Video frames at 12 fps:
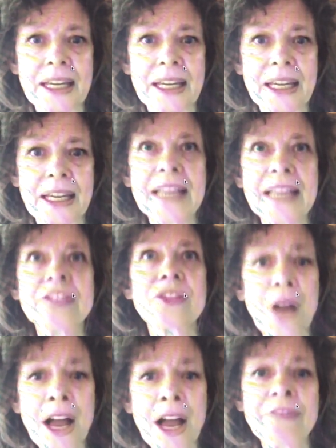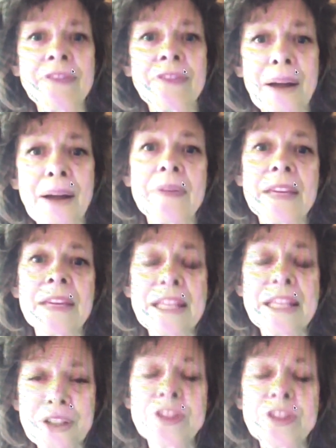is drawn from
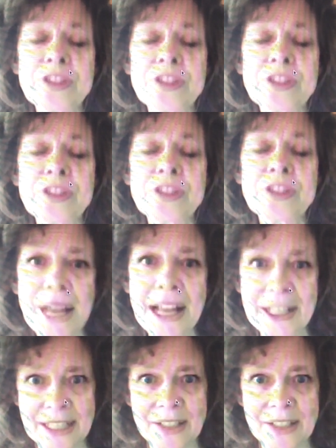Eastern spirituality.